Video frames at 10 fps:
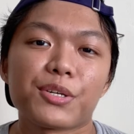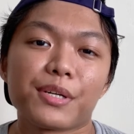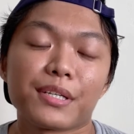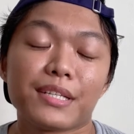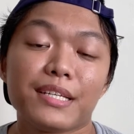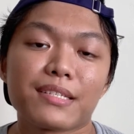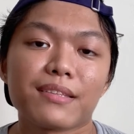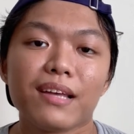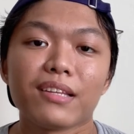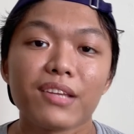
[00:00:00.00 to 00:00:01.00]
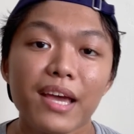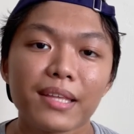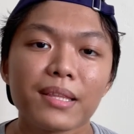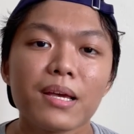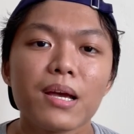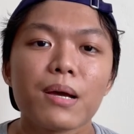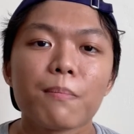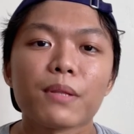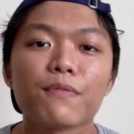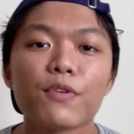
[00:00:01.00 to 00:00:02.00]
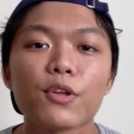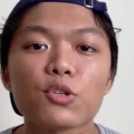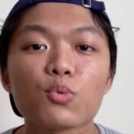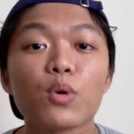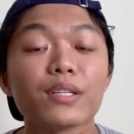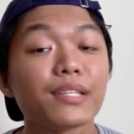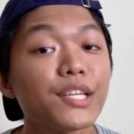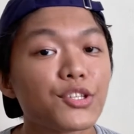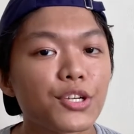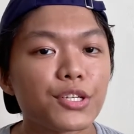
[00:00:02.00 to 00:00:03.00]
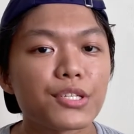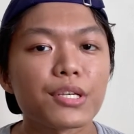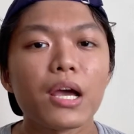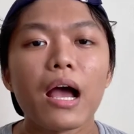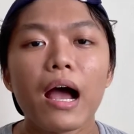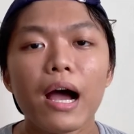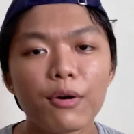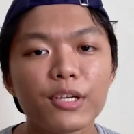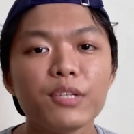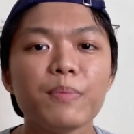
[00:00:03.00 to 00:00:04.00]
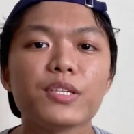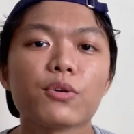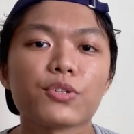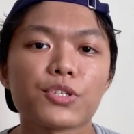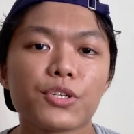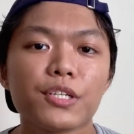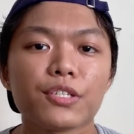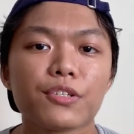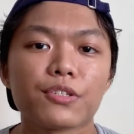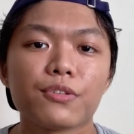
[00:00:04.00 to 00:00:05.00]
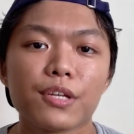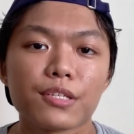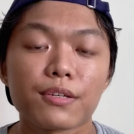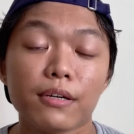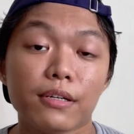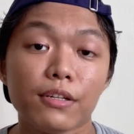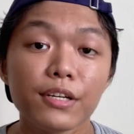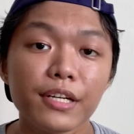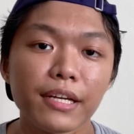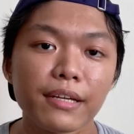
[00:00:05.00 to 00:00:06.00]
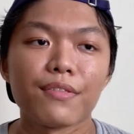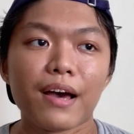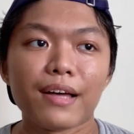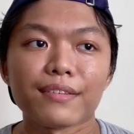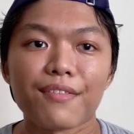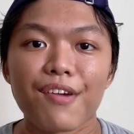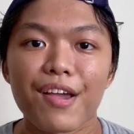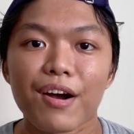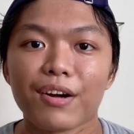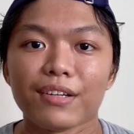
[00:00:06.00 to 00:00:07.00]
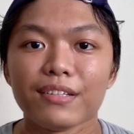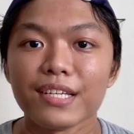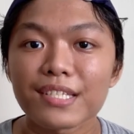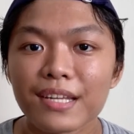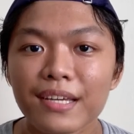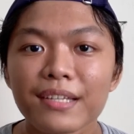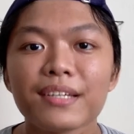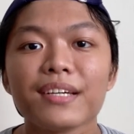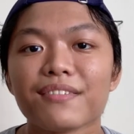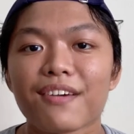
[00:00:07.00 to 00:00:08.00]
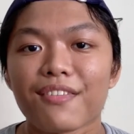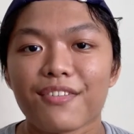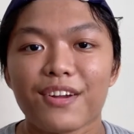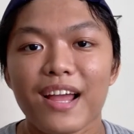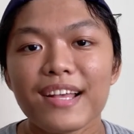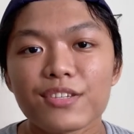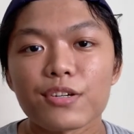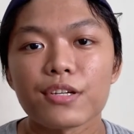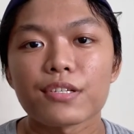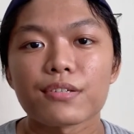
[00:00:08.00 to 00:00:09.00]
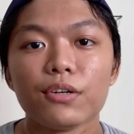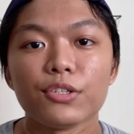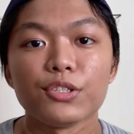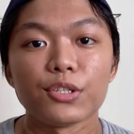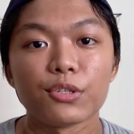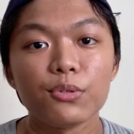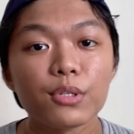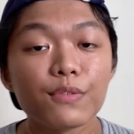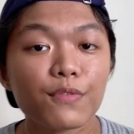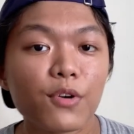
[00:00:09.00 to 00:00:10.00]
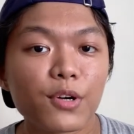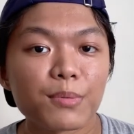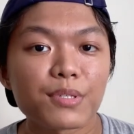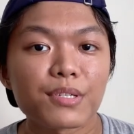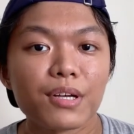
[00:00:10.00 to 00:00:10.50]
or at least not yet, but for those who are teachers, how can you be so sure that your students are learning, that they are listening, that their answers on your Google Forms